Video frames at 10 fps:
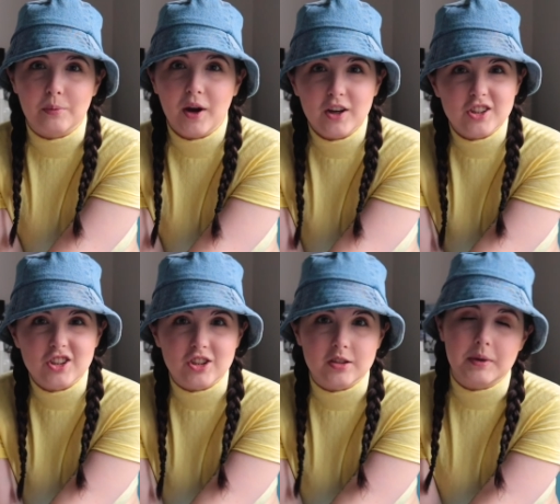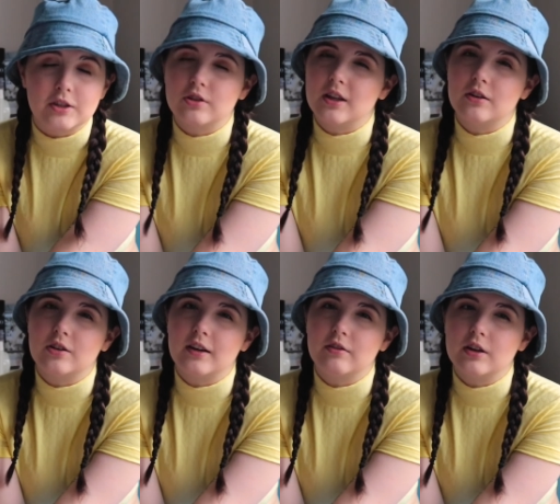purchase, just to make sure they look
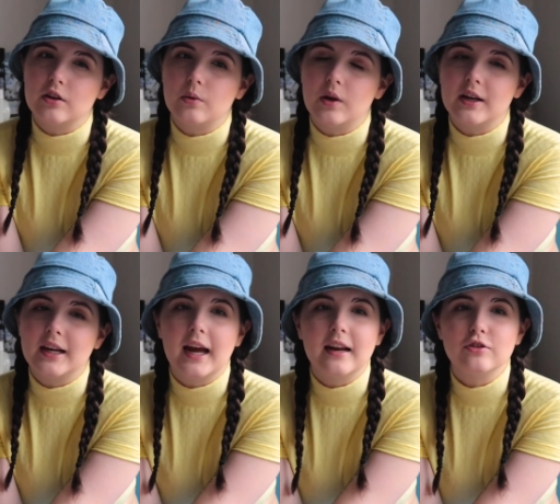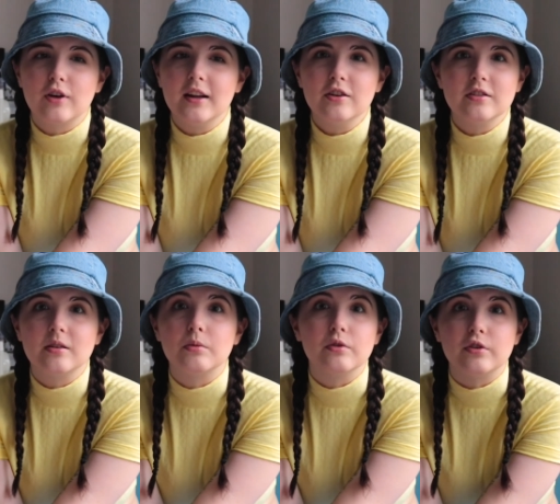like really good quality, and try and look at
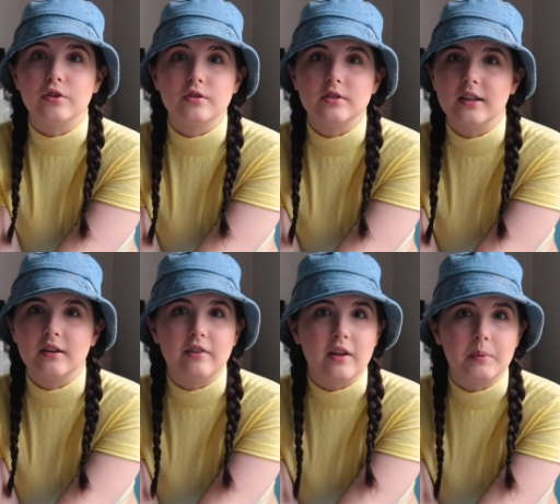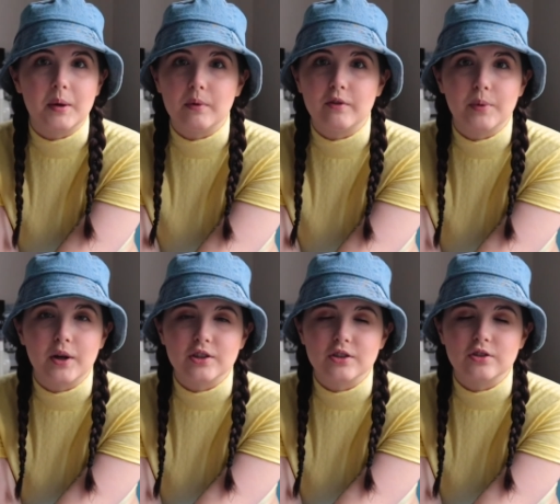some reviews, see if other people have
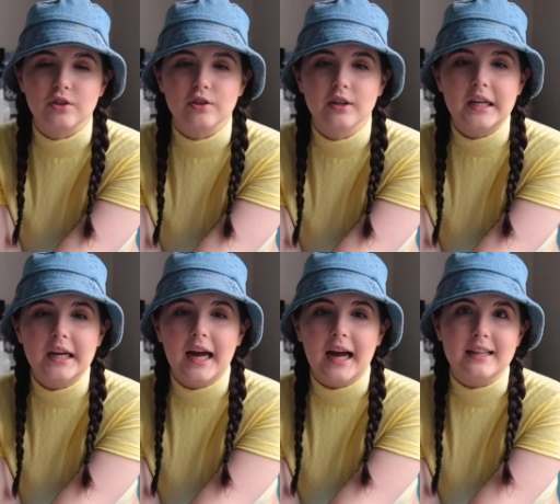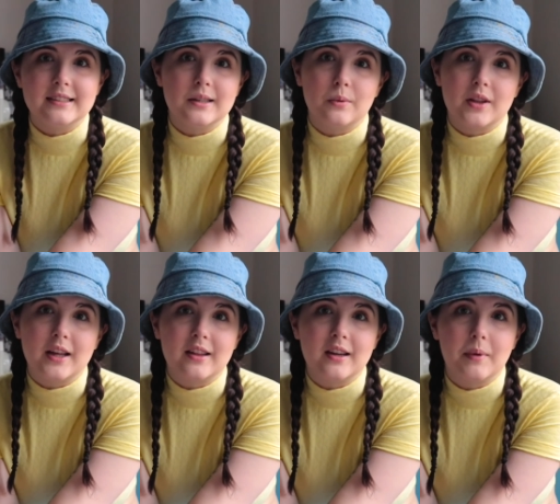purchased too and see what they
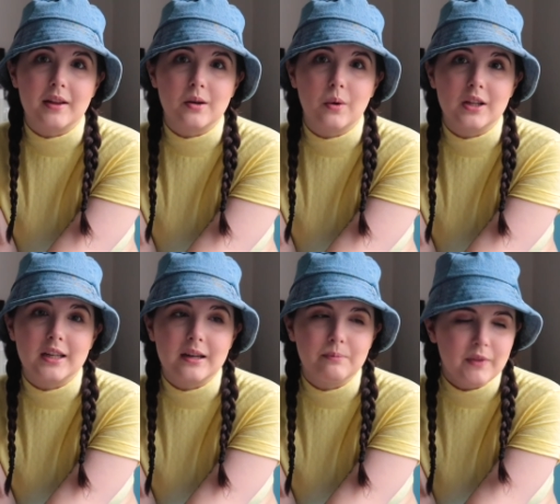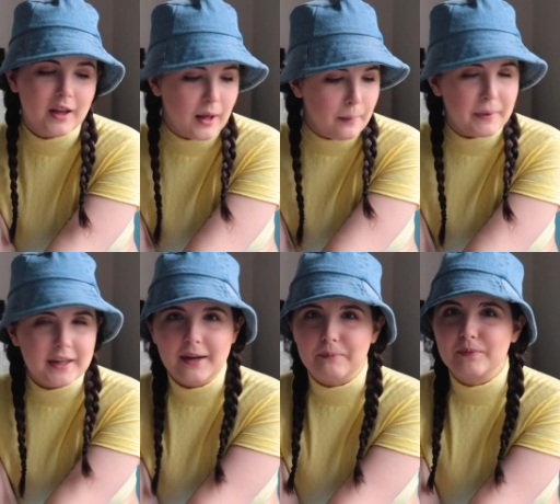think about the quality. But
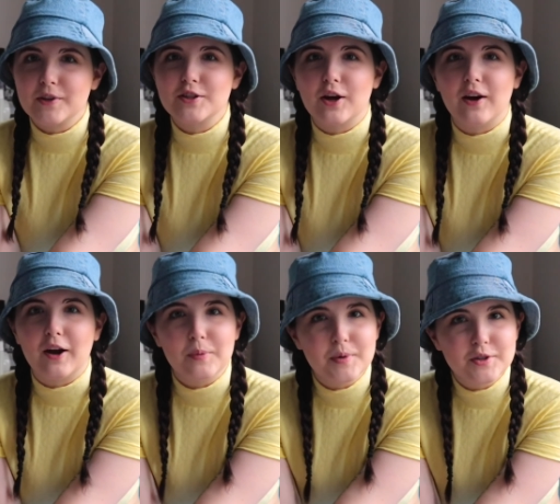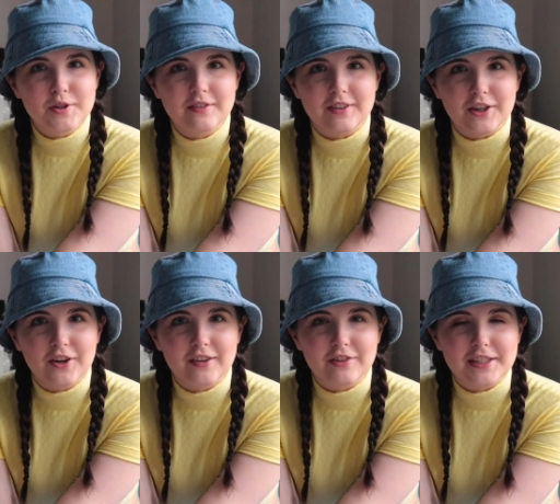yeah, so I hope you enjoyed the video.
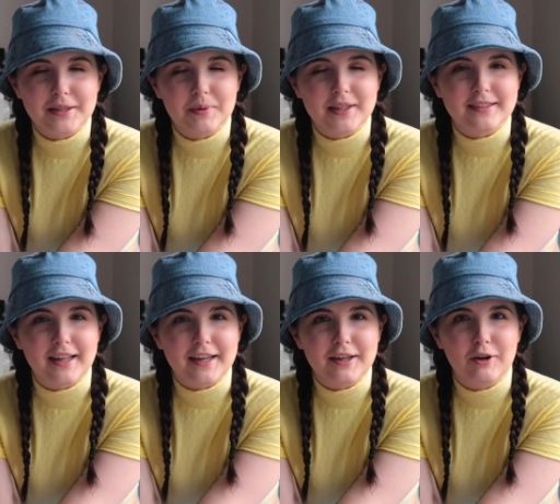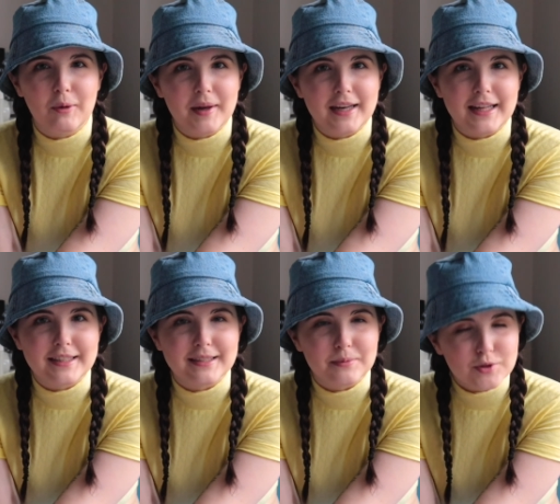If you did, please like, comment and
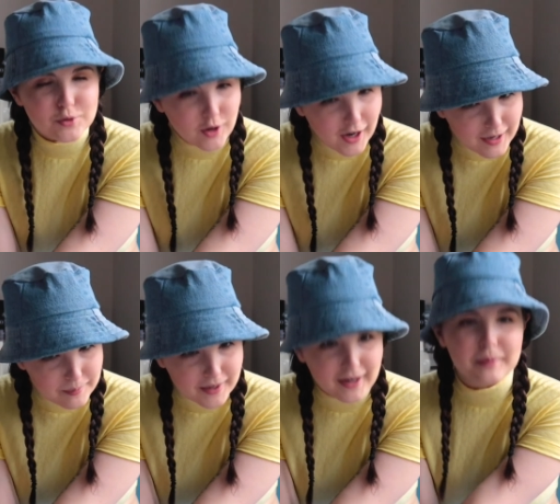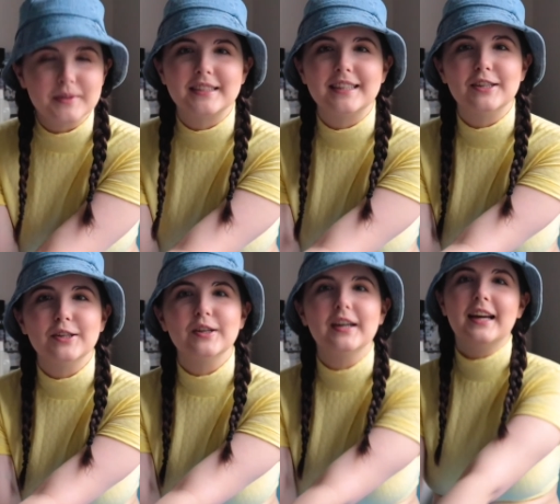subscribe, and I will see
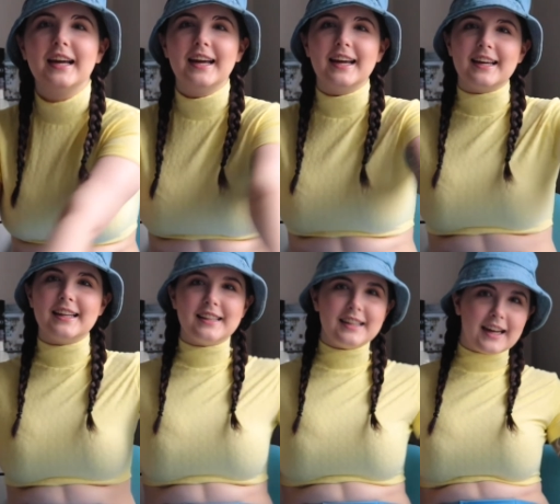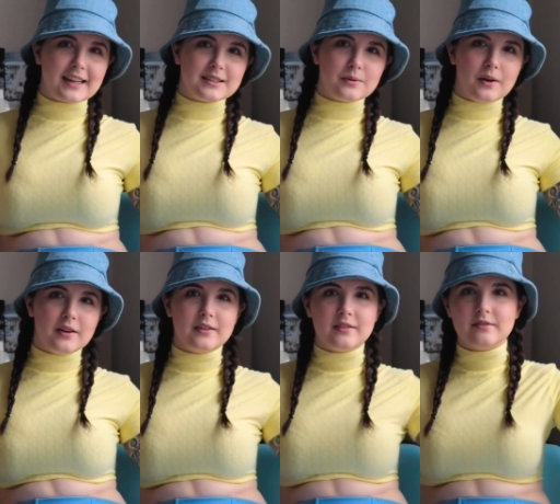you in the next
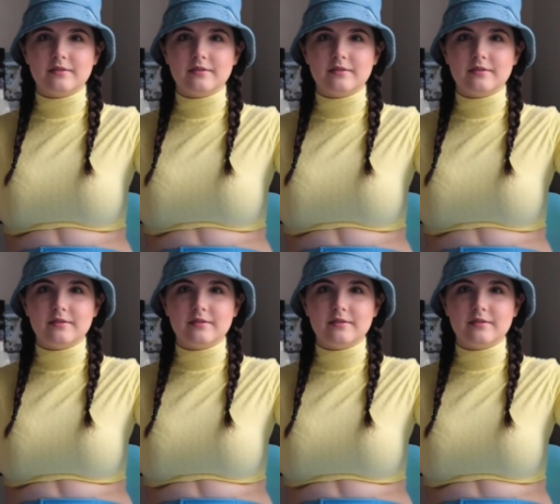one.